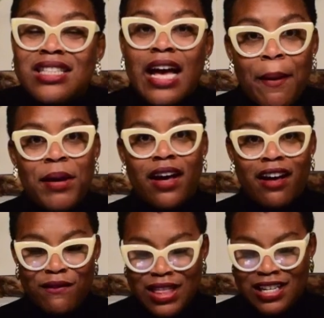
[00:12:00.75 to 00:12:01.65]
the topic
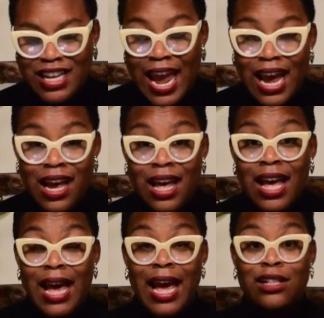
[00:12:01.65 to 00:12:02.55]
of the day.
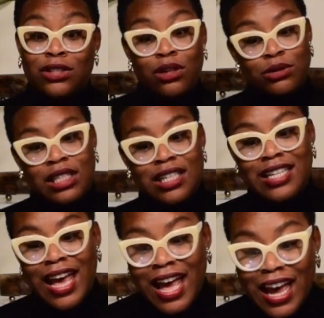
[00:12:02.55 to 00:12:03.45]
And so
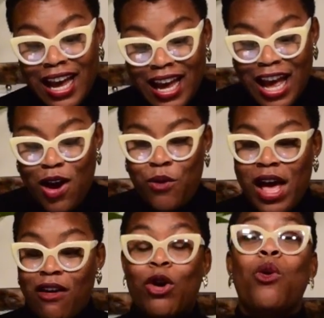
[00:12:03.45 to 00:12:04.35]
today we
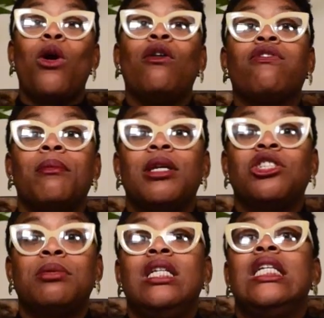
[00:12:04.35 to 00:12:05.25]
have a quote from
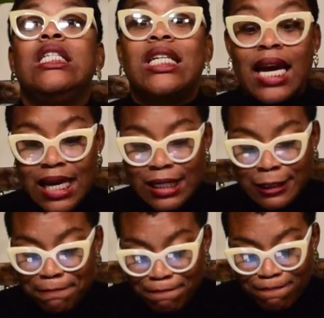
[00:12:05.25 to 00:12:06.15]
Bishop T.D.
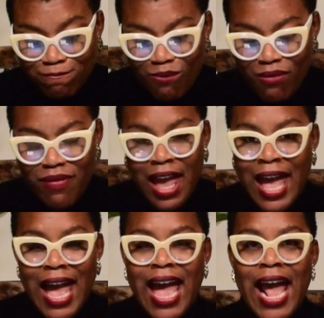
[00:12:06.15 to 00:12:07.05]
Jakes,
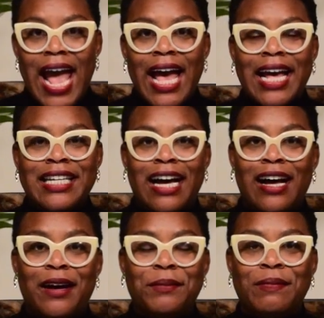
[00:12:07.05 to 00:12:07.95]
and
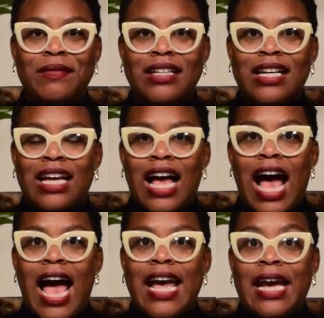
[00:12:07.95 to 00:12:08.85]

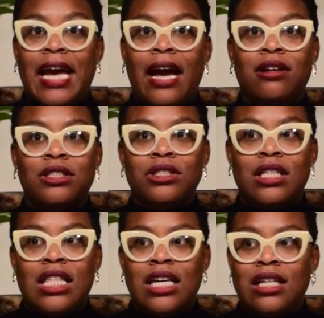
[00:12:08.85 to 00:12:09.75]
I
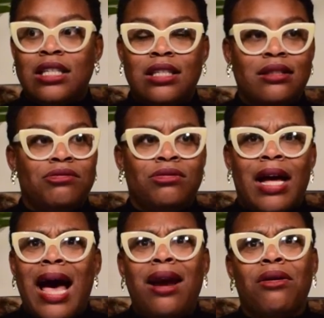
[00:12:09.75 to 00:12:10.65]
encountered this,
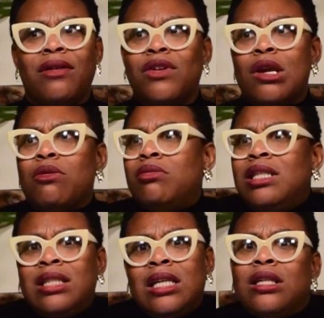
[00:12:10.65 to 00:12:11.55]
I don't even know,
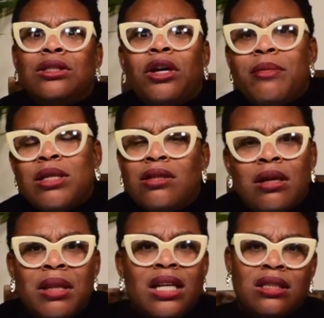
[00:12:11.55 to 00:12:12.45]
listening to sermons is
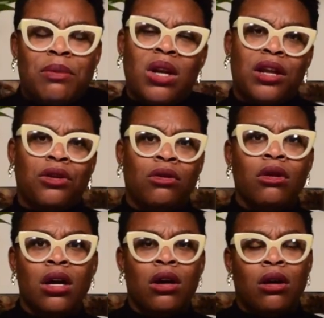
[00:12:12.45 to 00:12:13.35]
something, that's something I do